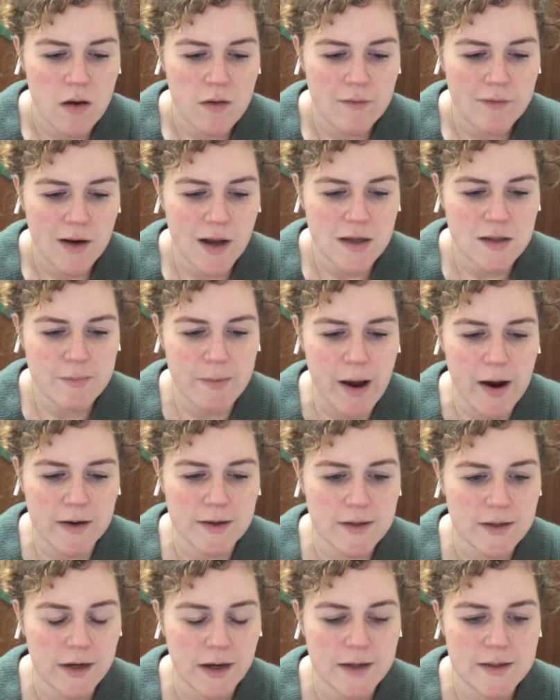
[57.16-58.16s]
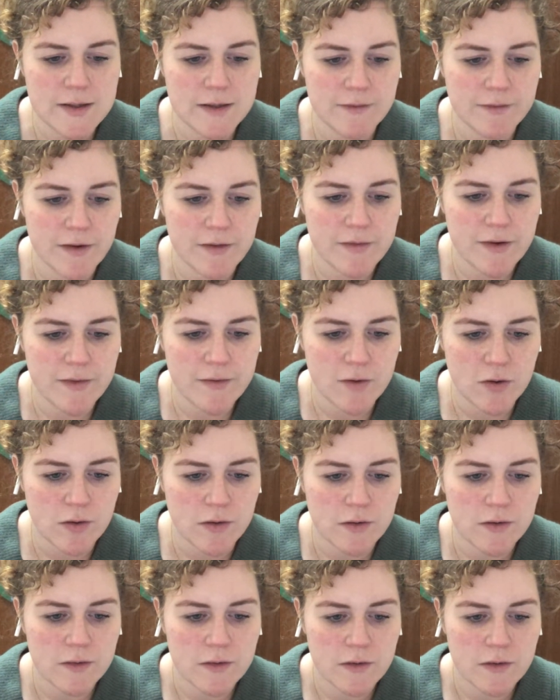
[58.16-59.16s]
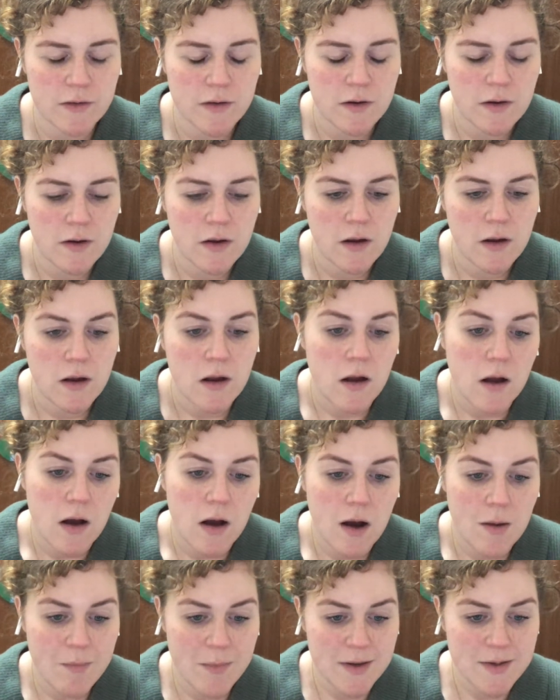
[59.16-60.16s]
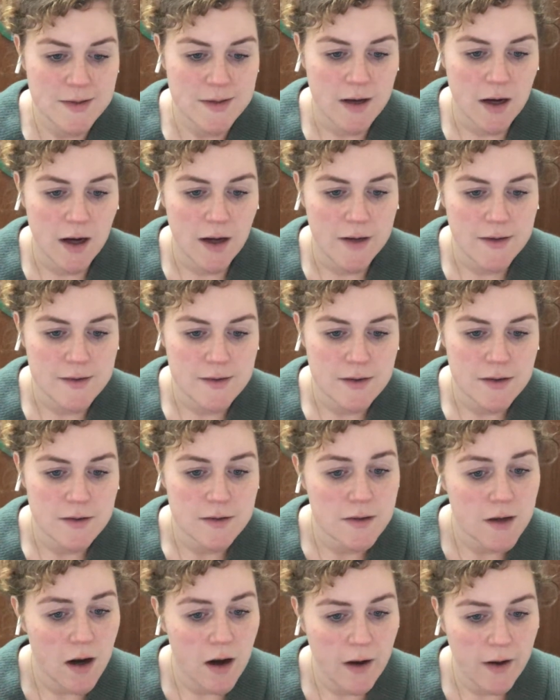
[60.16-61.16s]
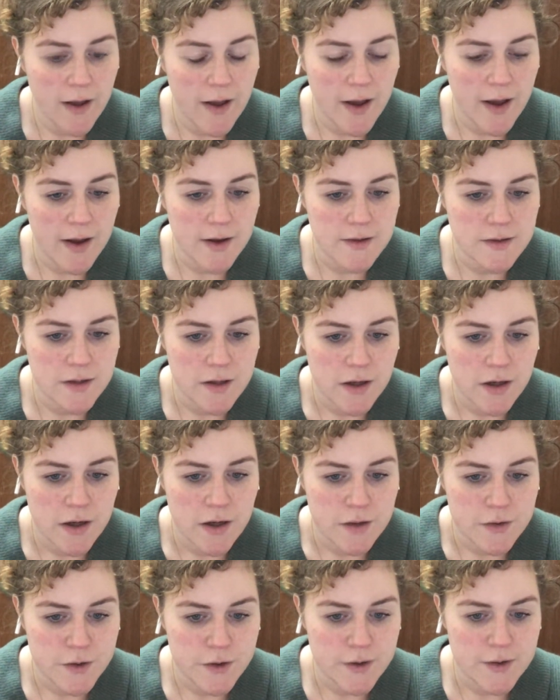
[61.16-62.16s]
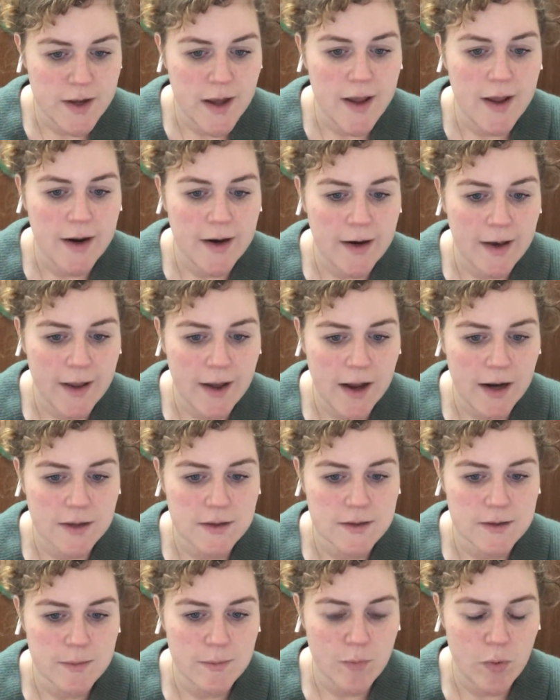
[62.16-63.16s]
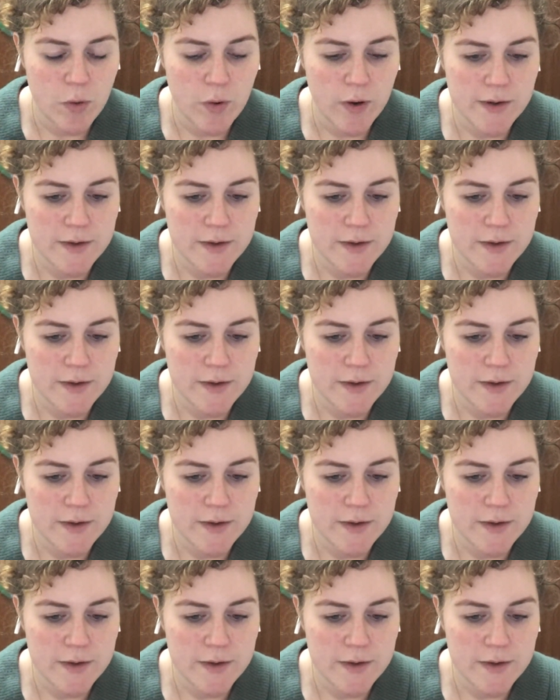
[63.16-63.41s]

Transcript: Flashback to 1954. A mid-sized, dark-haired, Judaically handsome boy